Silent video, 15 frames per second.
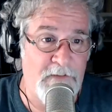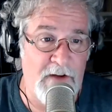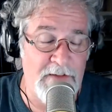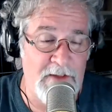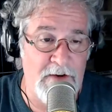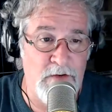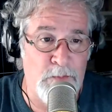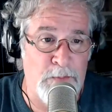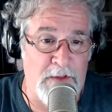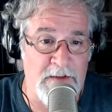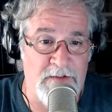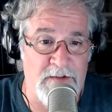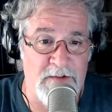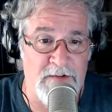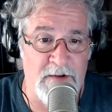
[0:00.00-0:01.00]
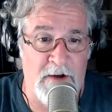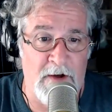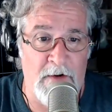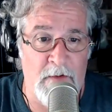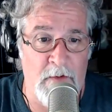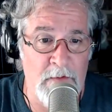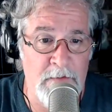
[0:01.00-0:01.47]
fun. There's places to
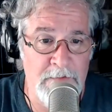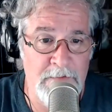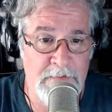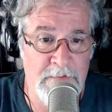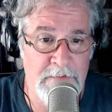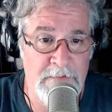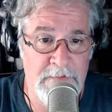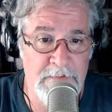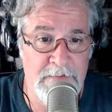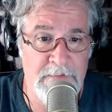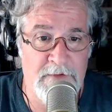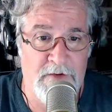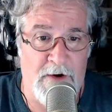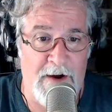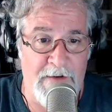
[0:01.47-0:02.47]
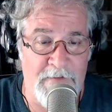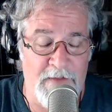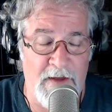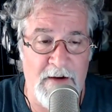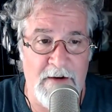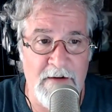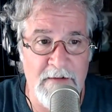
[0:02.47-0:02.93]
go drive
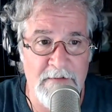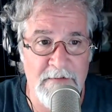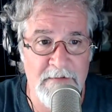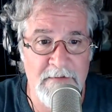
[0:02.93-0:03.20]
there.